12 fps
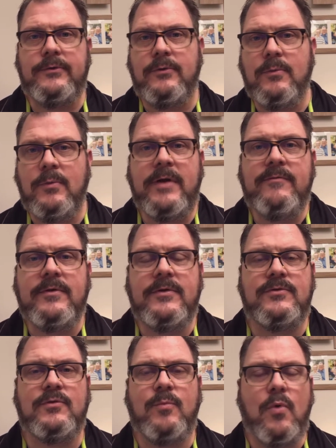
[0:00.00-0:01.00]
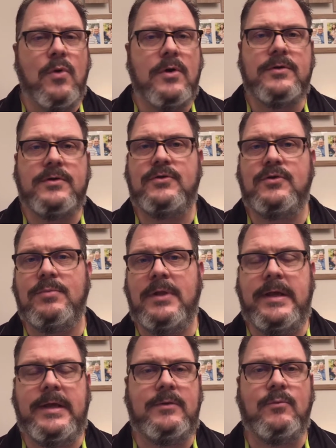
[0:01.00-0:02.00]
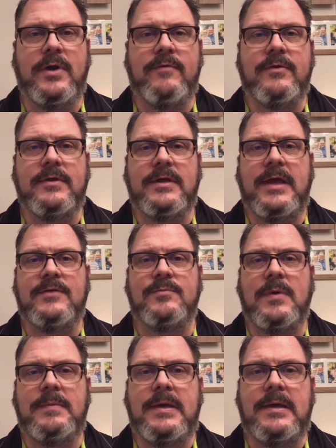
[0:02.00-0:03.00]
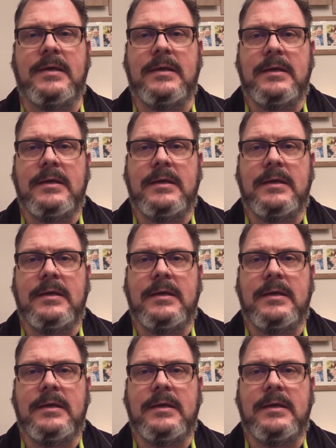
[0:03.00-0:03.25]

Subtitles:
or whatever the sport that you're playing, whatever the case may be.